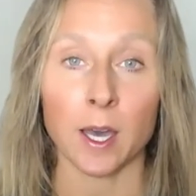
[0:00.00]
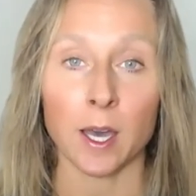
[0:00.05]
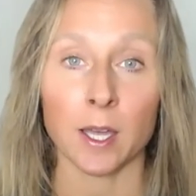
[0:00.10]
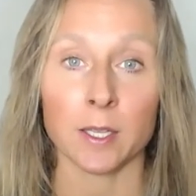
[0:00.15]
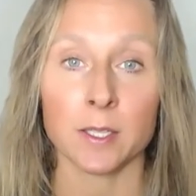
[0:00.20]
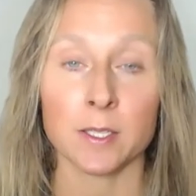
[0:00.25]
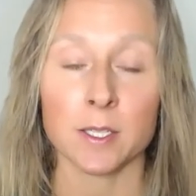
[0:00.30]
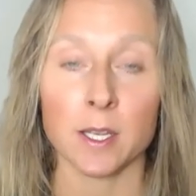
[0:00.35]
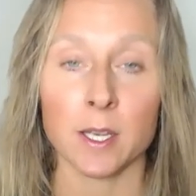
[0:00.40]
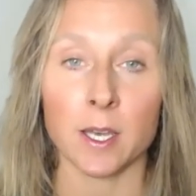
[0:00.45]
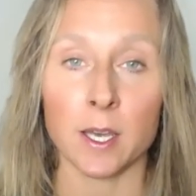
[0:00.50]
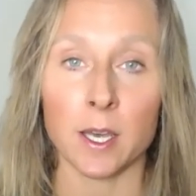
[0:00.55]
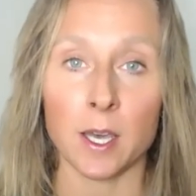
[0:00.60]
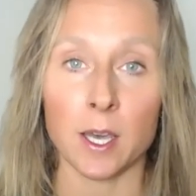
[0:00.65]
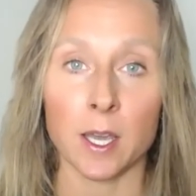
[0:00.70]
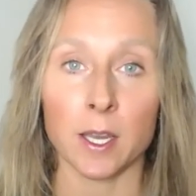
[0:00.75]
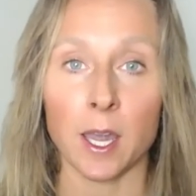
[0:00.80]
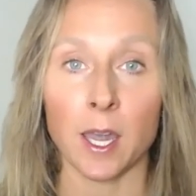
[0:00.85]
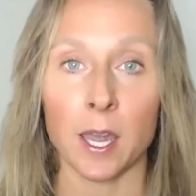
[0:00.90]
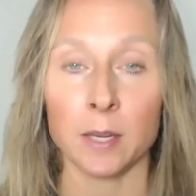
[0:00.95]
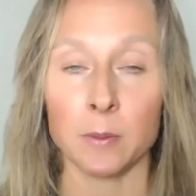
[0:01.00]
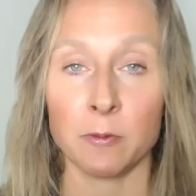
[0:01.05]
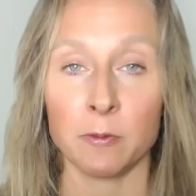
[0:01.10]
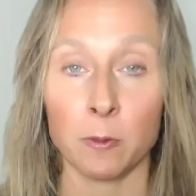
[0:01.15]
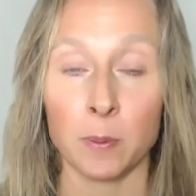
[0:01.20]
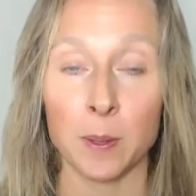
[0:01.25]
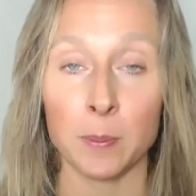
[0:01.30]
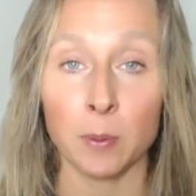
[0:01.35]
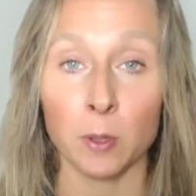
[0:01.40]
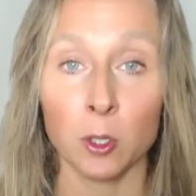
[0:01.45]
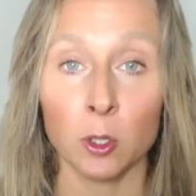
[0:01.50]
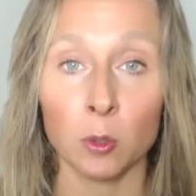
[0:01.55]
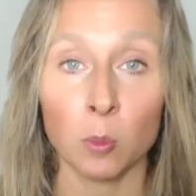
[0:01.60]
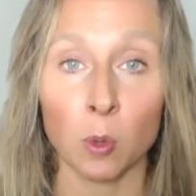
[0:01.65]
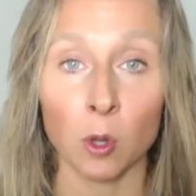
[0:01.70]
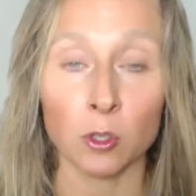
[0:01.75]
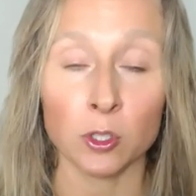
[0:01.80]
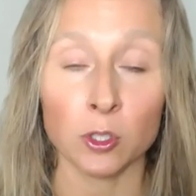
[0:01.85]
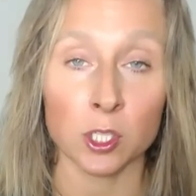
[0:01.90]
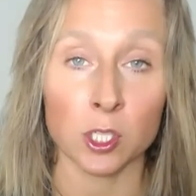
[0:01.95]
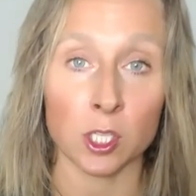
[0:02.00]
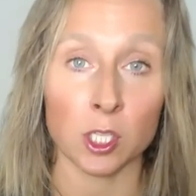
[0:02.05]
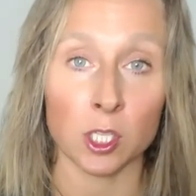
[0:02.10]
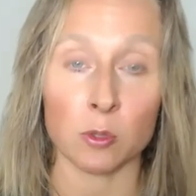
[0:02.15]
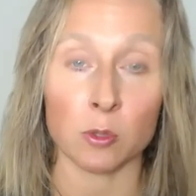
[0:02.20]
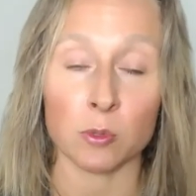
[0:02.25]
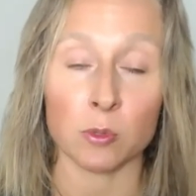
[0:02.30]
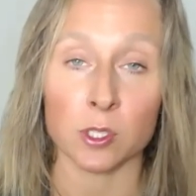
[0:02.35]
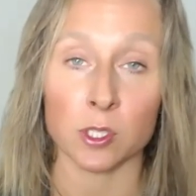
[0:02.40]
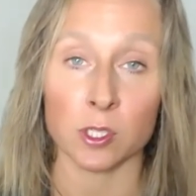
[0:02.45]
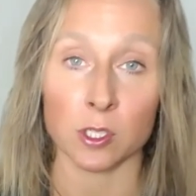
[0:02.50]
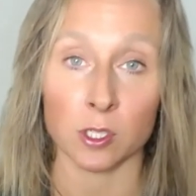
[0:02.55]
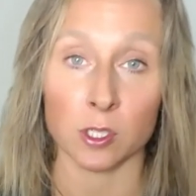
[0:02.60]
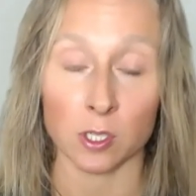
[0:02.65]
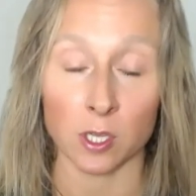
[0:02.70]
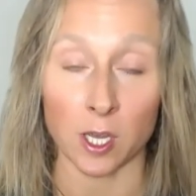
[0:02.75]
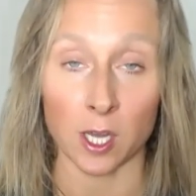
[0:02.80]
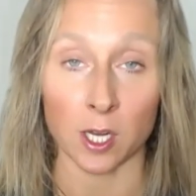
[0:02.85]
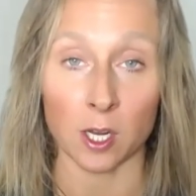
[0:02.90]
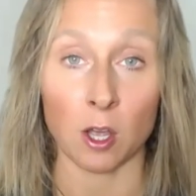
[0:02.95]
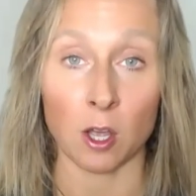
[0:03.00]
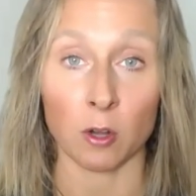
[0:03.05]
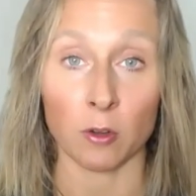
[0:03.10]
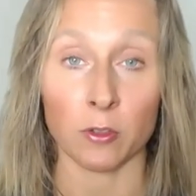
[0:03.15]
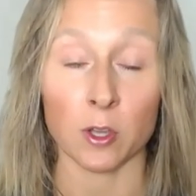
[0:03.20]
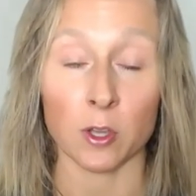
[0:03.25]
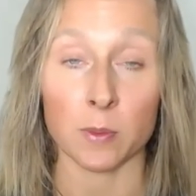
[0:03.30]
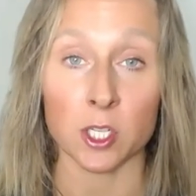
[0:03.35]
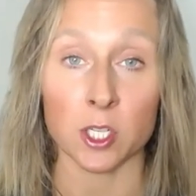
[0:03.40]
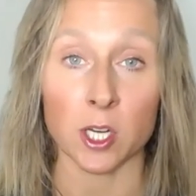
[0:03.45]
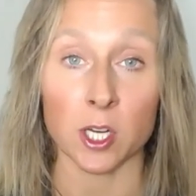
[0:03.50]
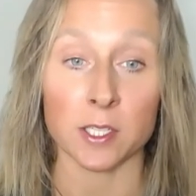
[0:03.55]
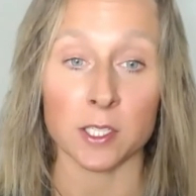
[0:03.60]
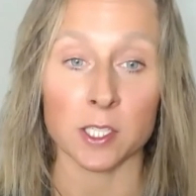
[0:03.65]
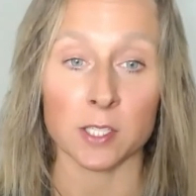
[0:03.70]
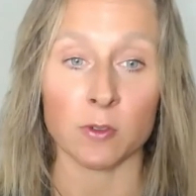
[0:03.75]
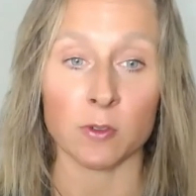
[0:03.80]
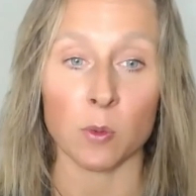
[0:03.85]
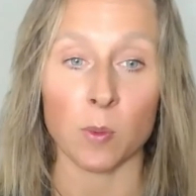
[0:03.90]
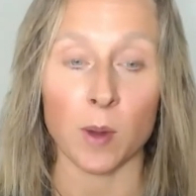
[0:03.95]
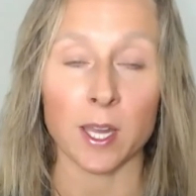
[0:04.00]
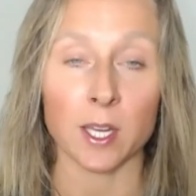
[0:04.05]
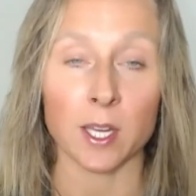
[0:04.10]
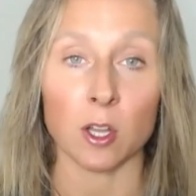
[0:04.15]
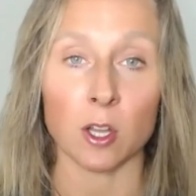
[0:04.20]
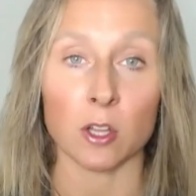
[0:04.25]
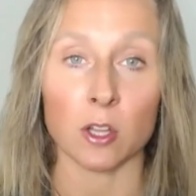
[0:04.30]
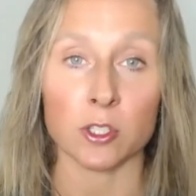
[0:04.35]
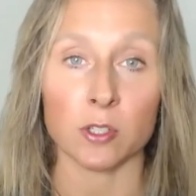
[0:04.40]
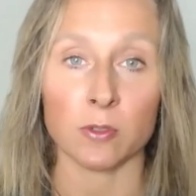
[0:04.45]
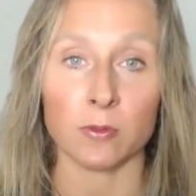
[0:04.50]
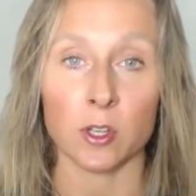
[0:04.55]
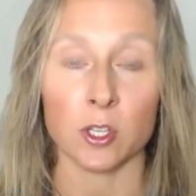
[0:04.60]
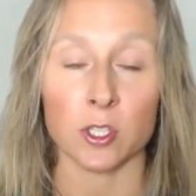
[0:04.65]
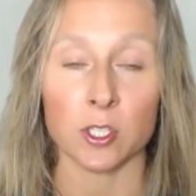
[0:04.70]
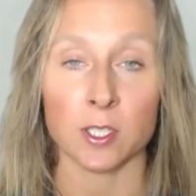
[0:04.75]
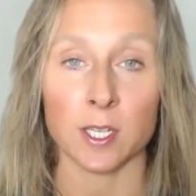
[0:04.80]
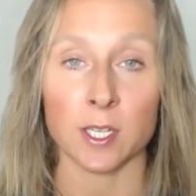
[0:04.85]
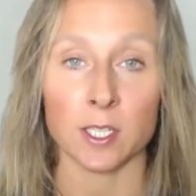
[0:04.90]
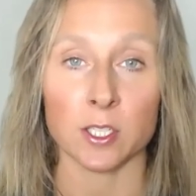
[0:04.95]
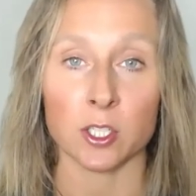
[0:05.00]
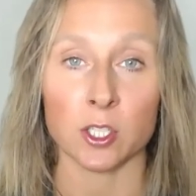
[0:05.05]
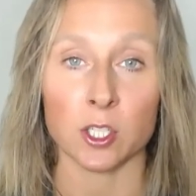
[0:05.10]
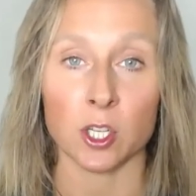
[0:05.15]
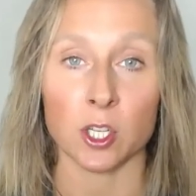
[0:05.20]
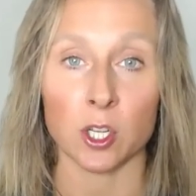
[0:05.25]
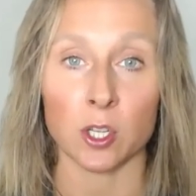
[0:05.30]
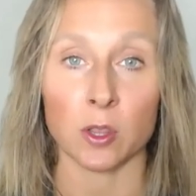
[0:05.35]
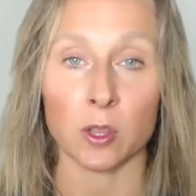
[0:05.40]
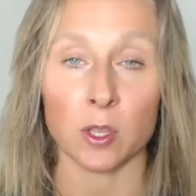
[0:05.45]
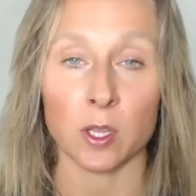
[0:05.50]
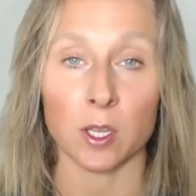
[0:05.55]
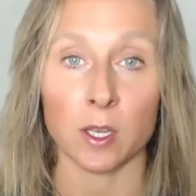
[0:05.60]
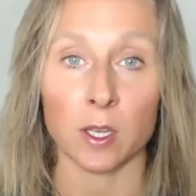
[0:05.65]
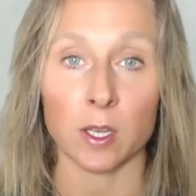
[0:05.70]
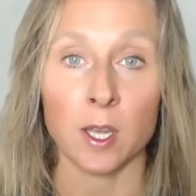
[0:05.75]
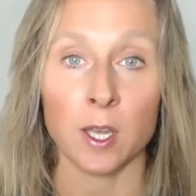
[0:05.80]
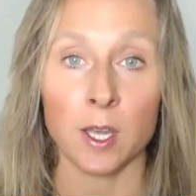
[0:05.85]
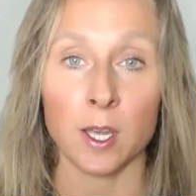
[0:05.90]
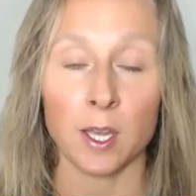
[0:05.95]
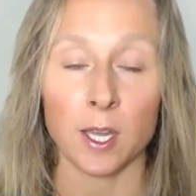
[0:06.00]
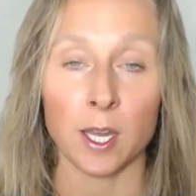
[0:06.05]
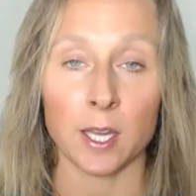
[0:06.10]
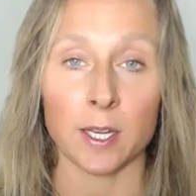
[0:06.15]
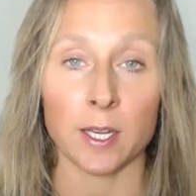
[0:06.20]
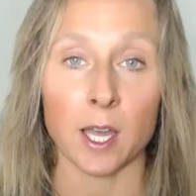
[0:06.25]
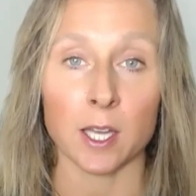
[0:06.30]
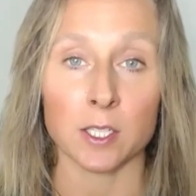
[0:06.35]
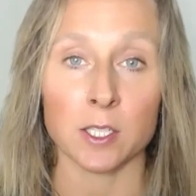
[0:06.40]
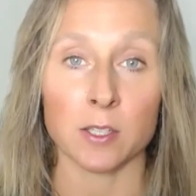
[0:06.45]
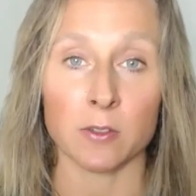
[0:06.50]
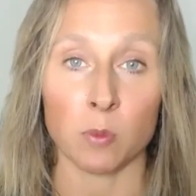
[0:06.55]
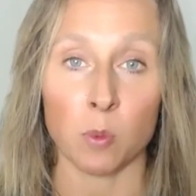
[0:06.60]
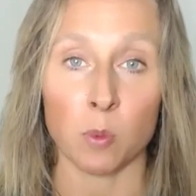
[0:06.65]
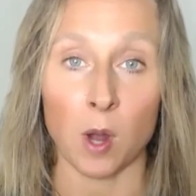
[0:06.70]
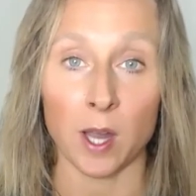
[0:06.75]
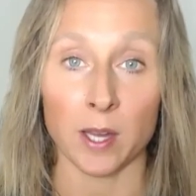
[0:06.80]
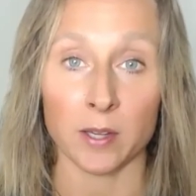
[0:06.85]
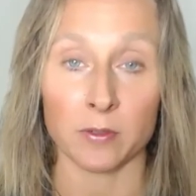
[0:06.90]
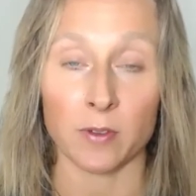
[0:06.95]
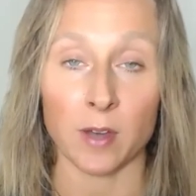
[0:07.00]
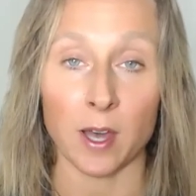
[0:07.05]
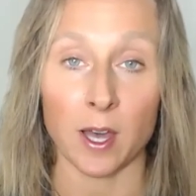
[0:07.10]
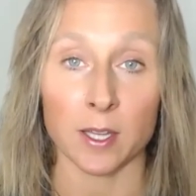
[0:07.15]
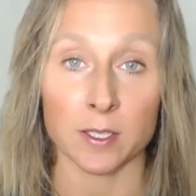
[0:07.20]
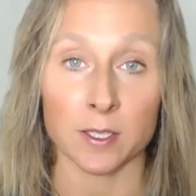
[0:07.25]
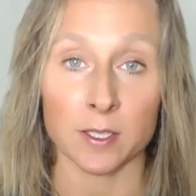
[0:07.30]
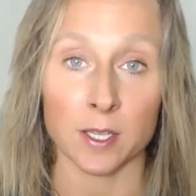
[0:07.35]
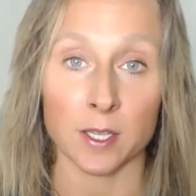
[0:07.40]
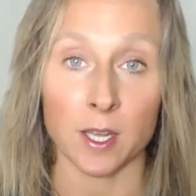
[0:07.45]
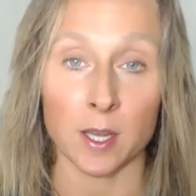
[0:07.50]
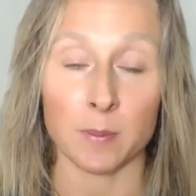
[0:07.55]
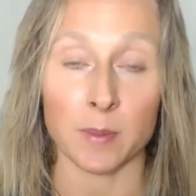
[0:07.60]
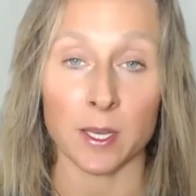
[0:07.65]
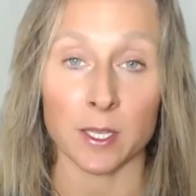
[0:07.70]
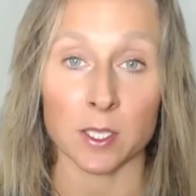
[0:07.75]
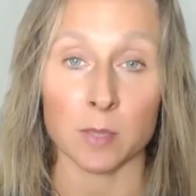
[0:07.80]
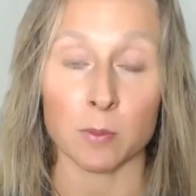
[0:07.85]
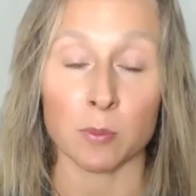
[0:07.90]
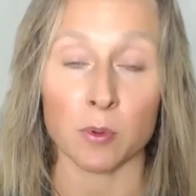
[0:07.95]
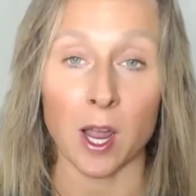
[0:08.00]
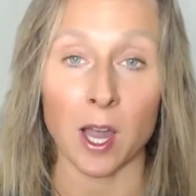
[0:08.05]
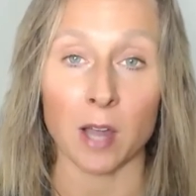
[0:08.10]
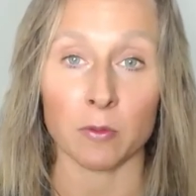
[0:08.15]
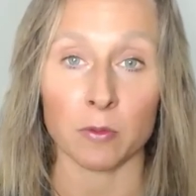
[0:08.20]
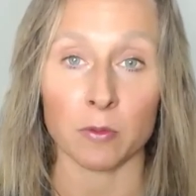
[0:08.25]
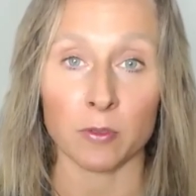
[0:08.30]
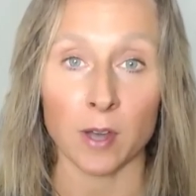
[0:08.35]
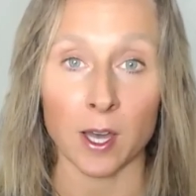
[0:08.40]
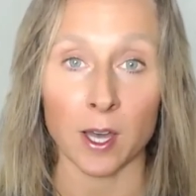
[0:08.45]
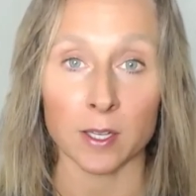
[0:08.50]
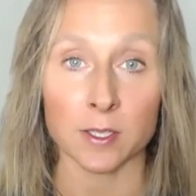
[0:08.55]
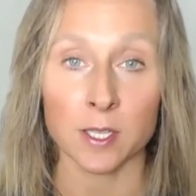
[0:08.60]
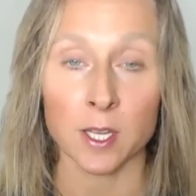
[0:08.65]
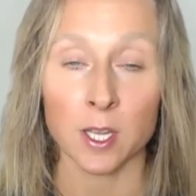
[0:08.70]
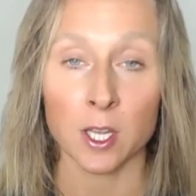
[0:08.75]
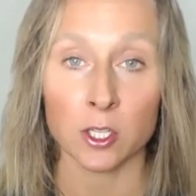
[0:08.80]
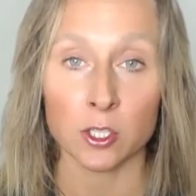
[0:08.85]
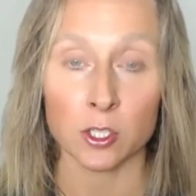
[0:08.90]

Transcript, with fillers: And again, for people who want to use Uh, cold thermogenesis for weight loss, you first need to turn the inactive white fat um, into brown fat.